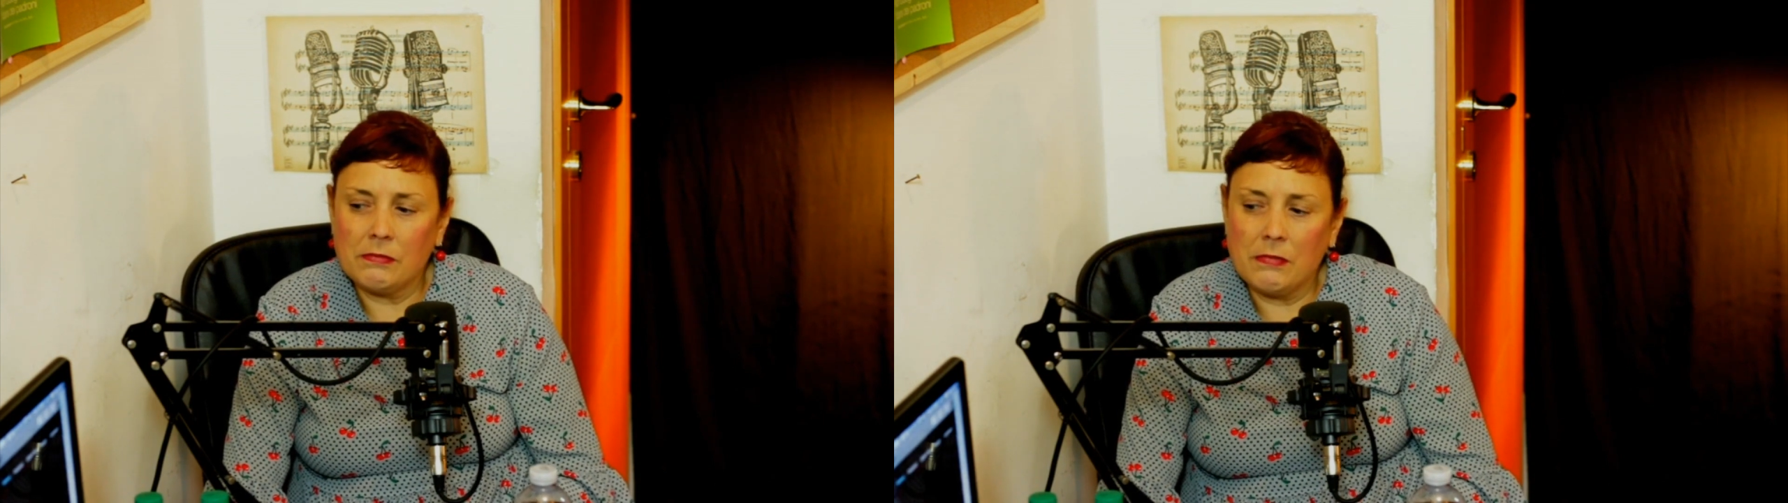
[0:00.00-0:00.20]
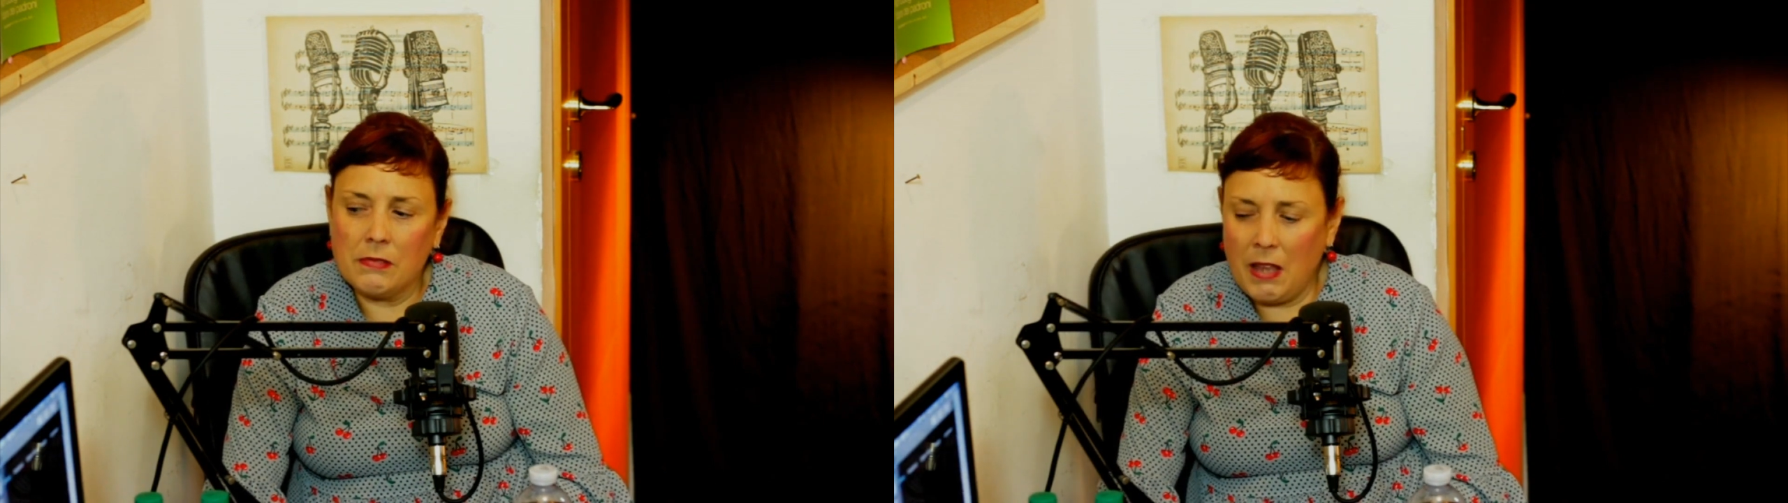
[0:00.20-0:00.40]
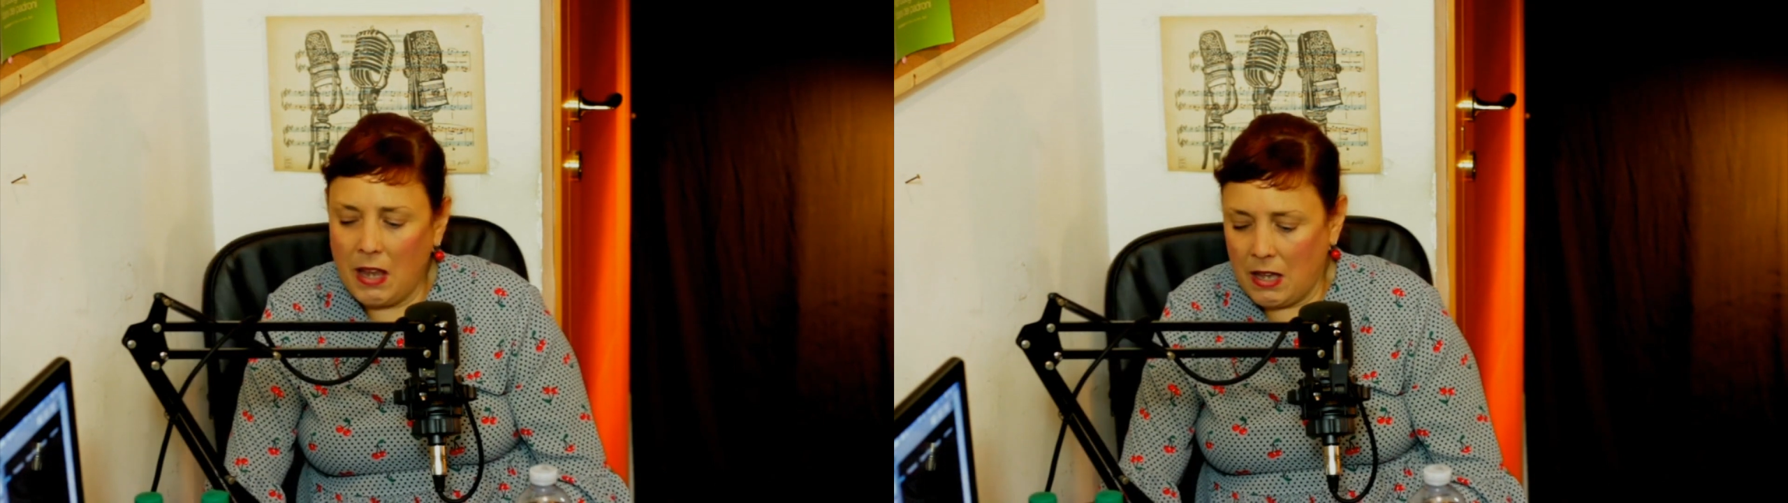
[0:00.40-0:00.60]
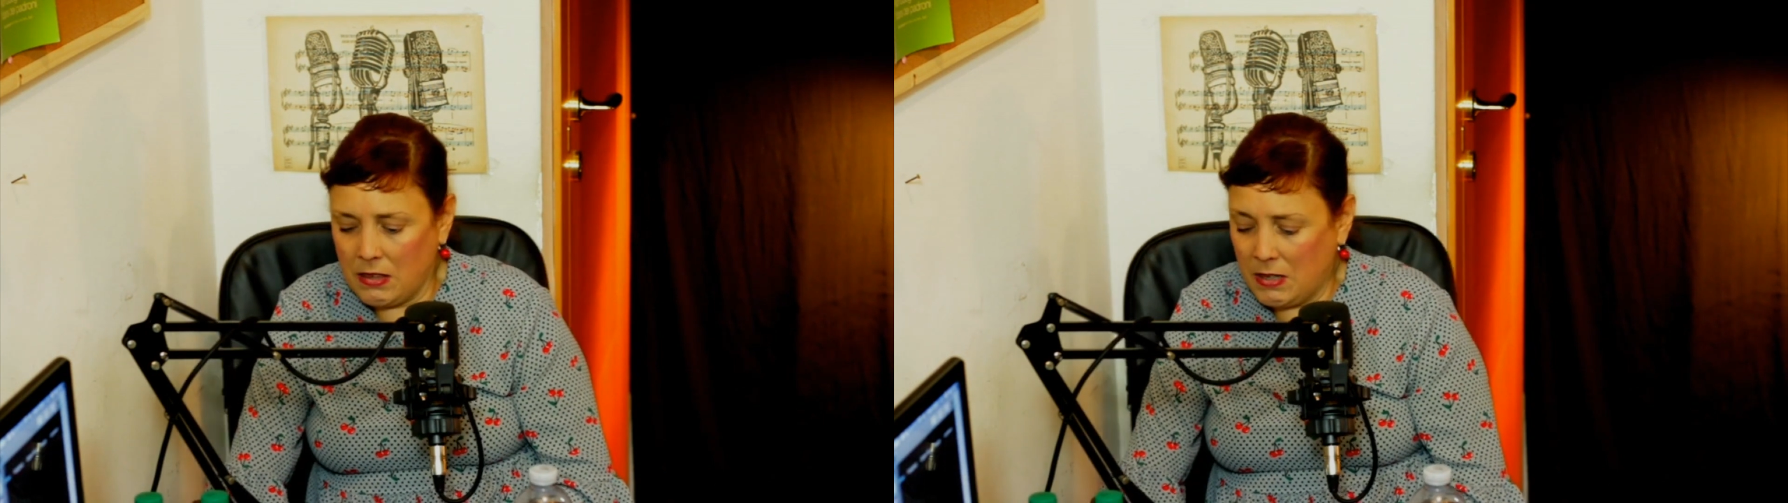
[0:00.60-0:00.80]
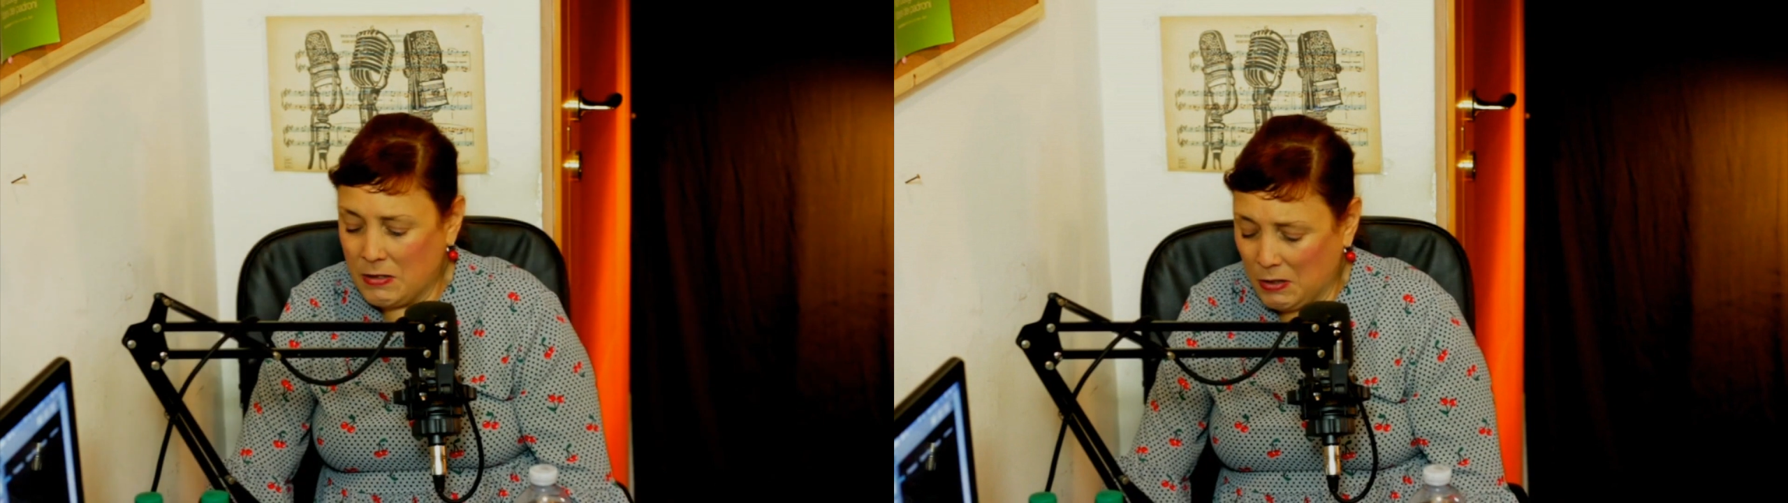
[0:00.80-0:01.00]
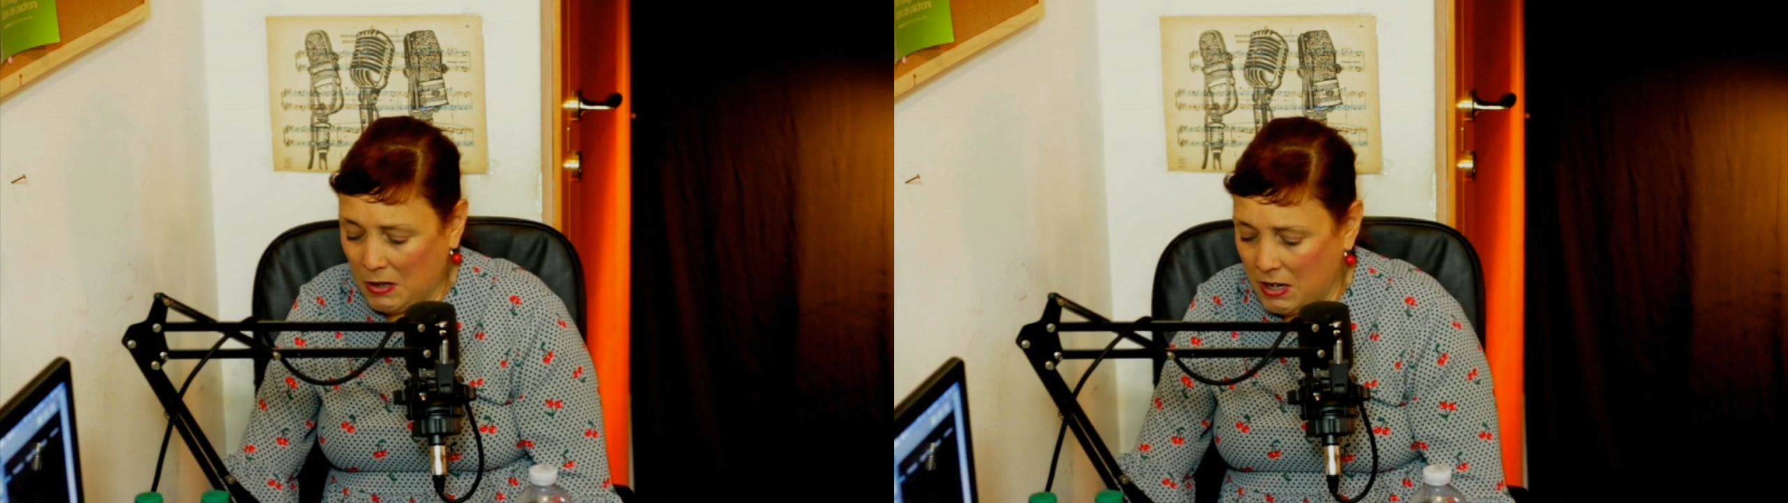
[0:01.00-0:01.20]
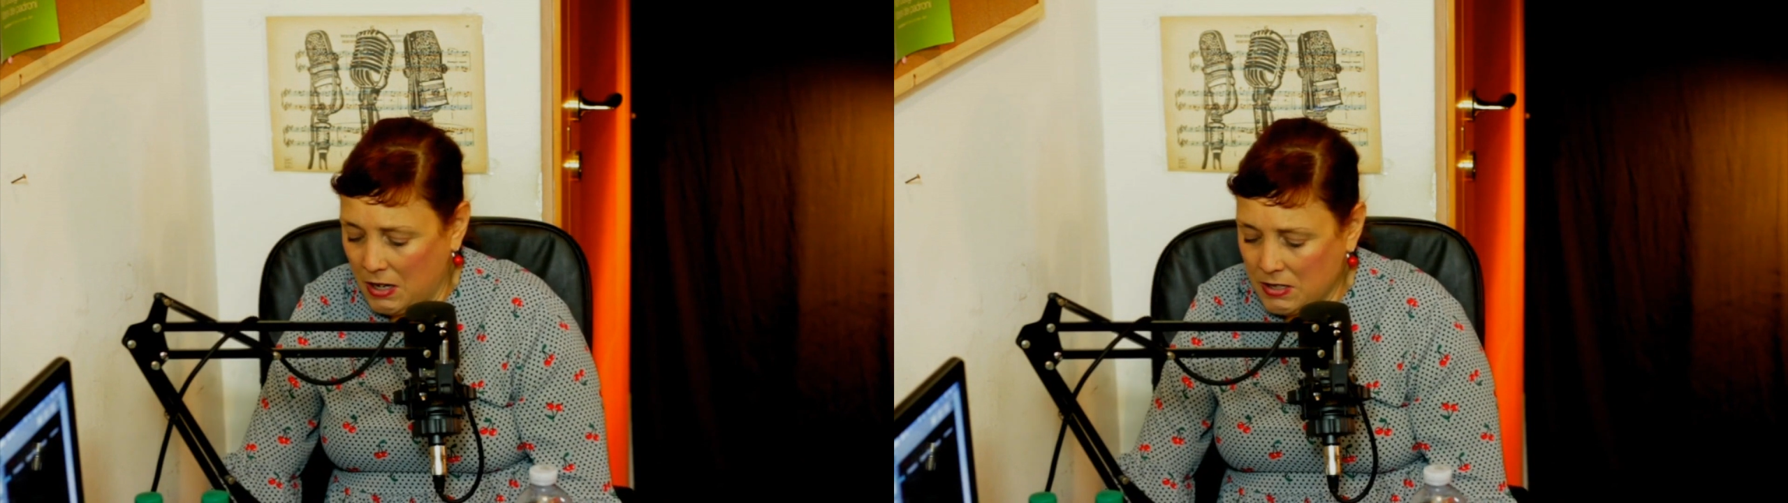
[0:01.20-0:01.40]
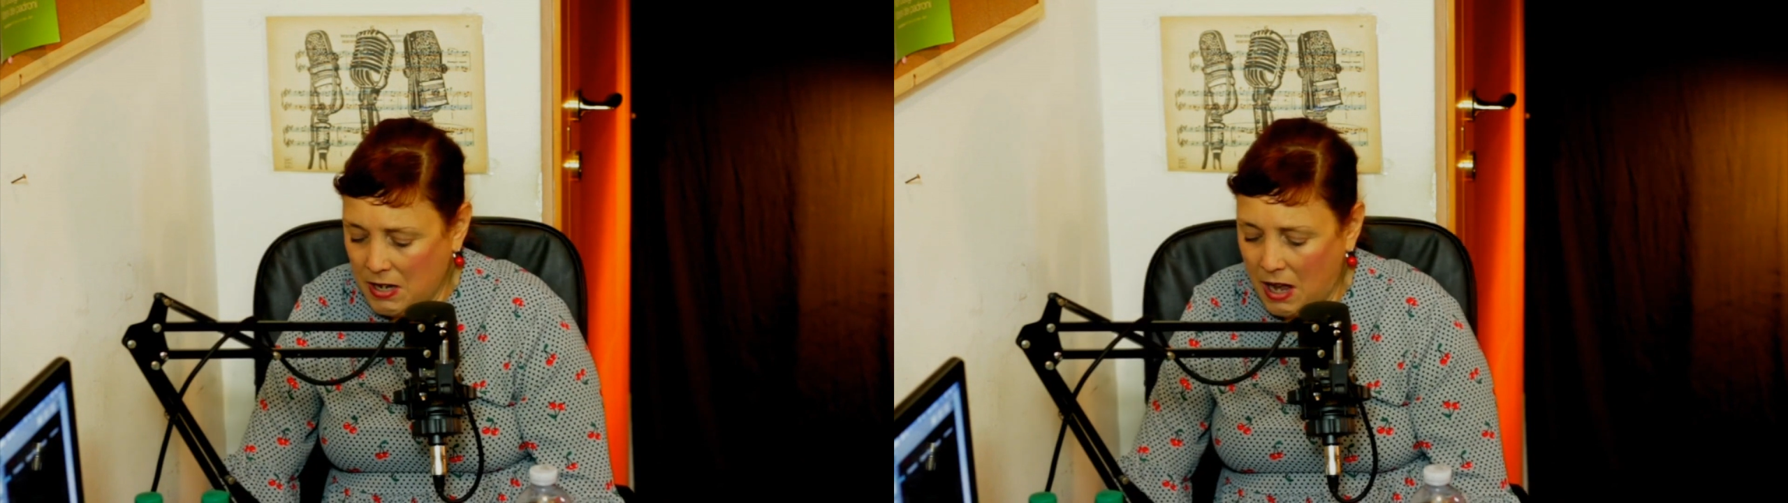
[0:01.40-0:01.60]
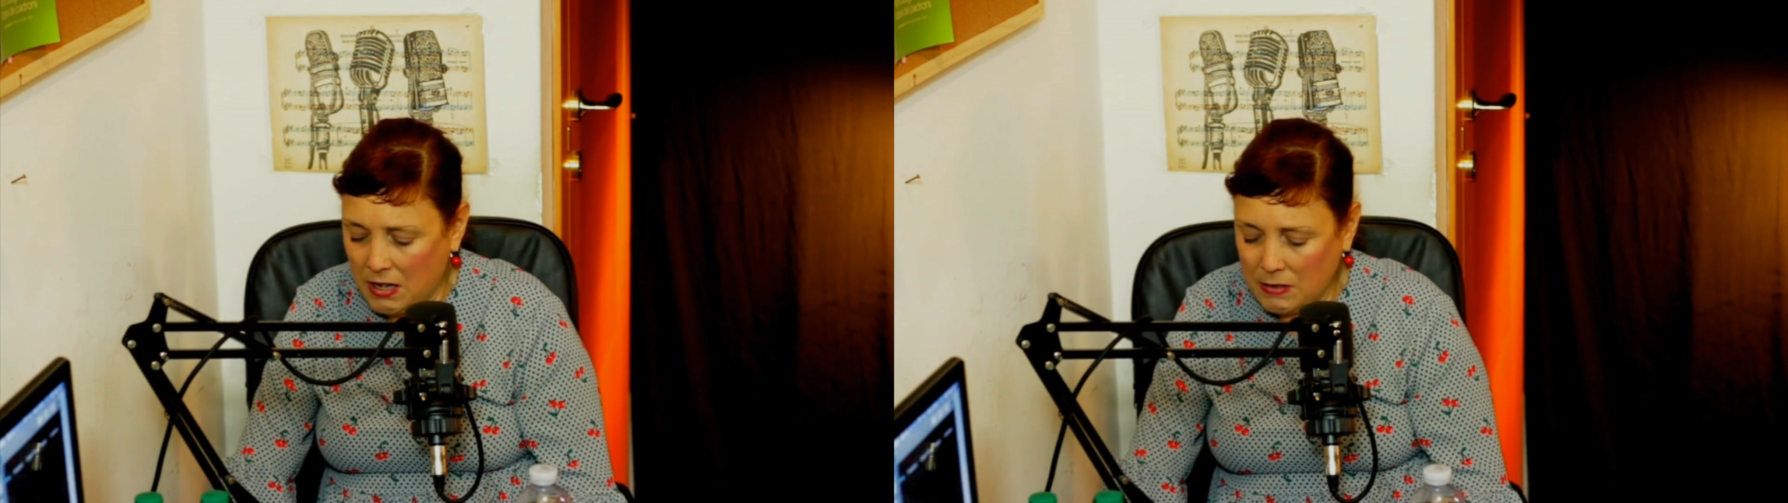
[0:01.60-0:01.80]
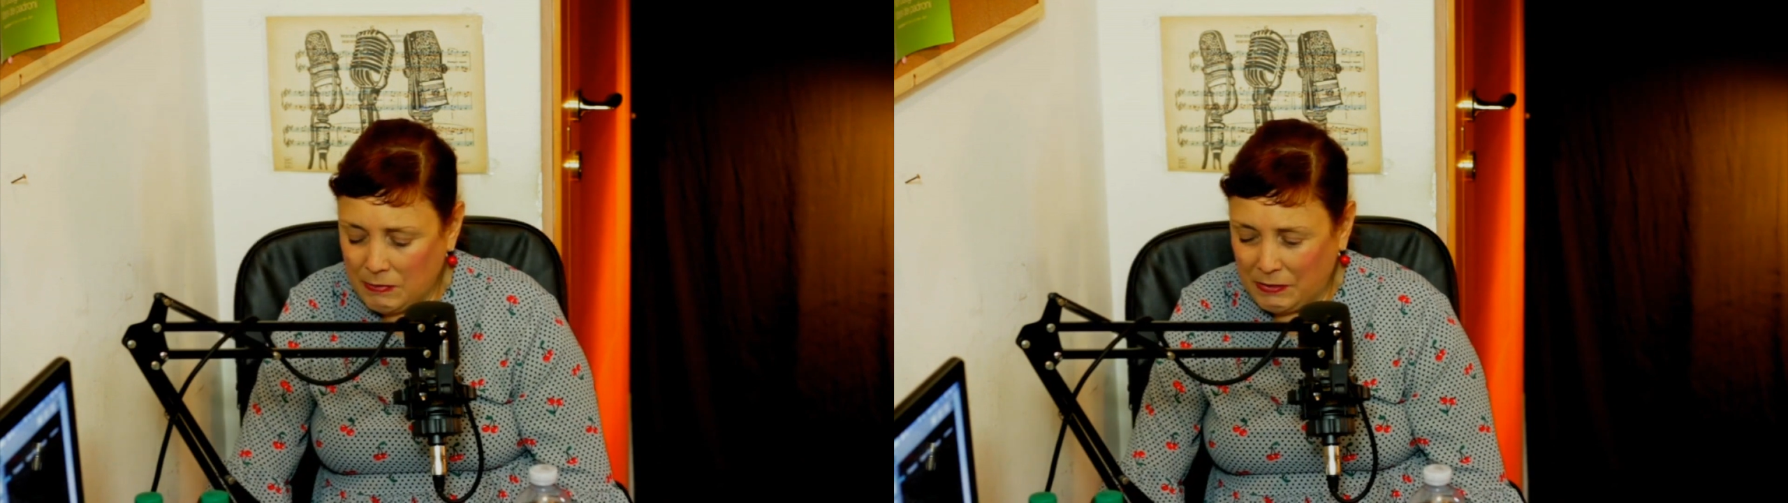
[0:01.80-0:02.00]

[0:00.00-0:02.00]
These are in Italian,